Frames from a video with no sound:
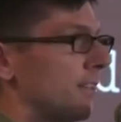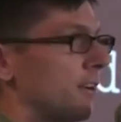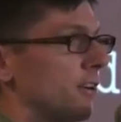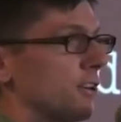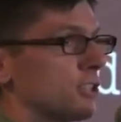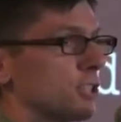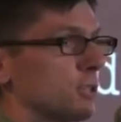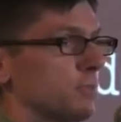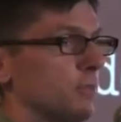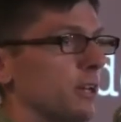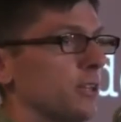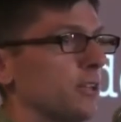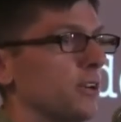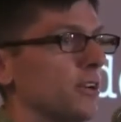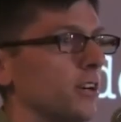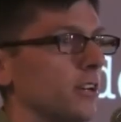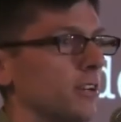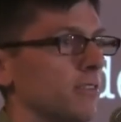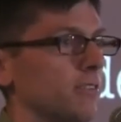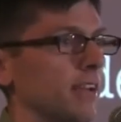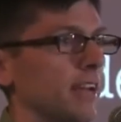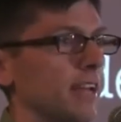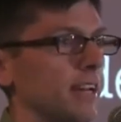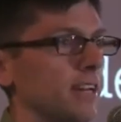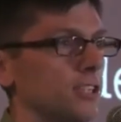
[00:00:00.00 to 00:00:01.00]
And there are some other
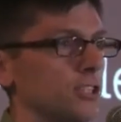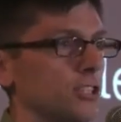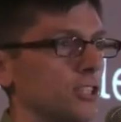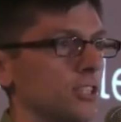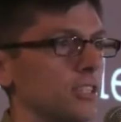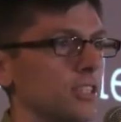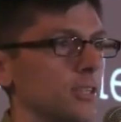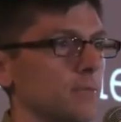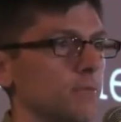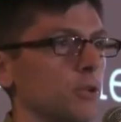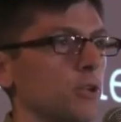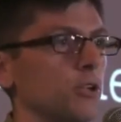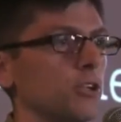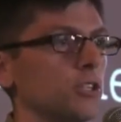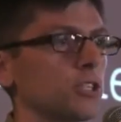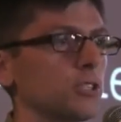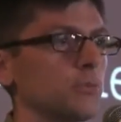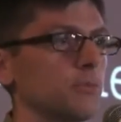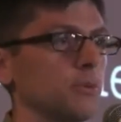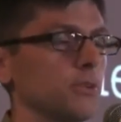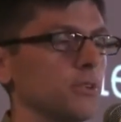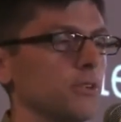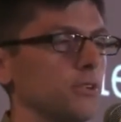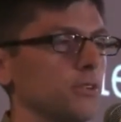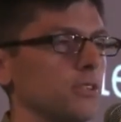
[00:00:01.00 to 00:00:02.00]
advantages that
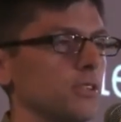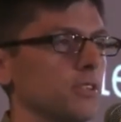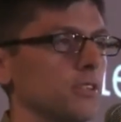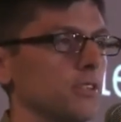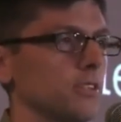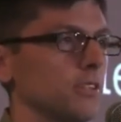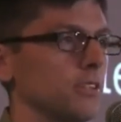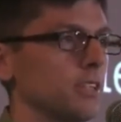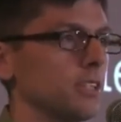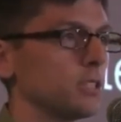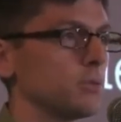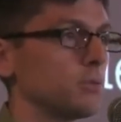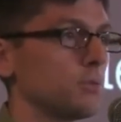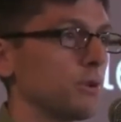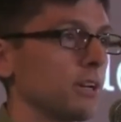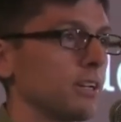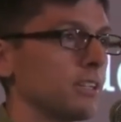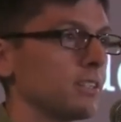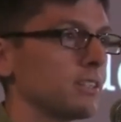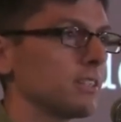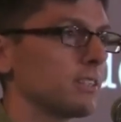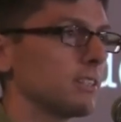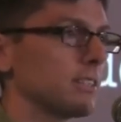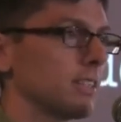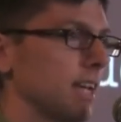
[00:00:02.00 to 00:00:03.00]
municipal utilities
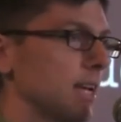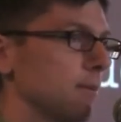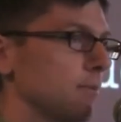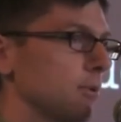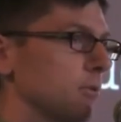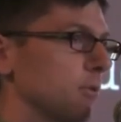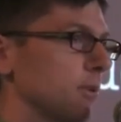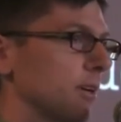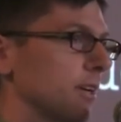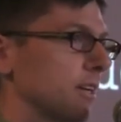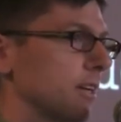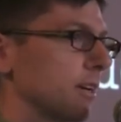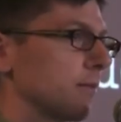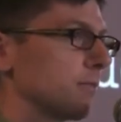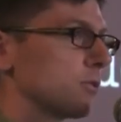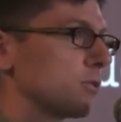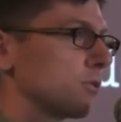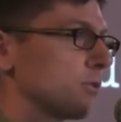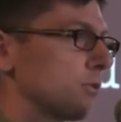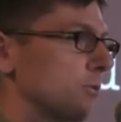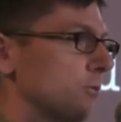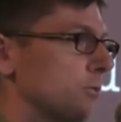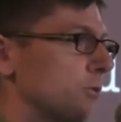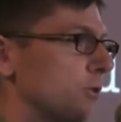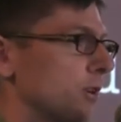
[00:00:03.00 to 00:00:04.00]
bring to the table when it comes
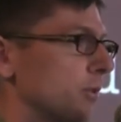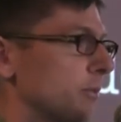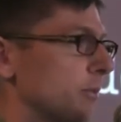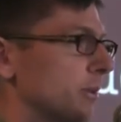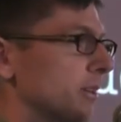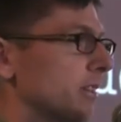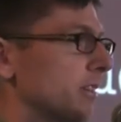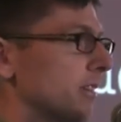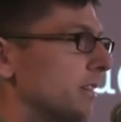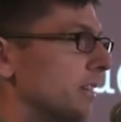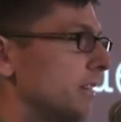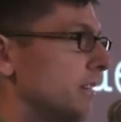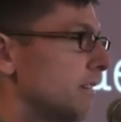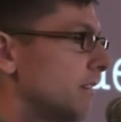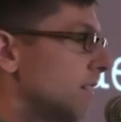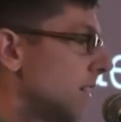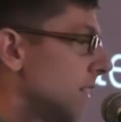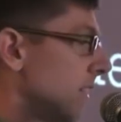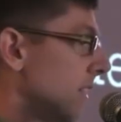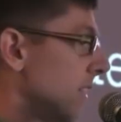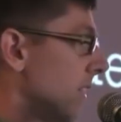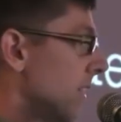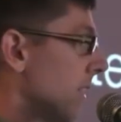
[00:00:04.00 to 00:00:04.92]
to affordability.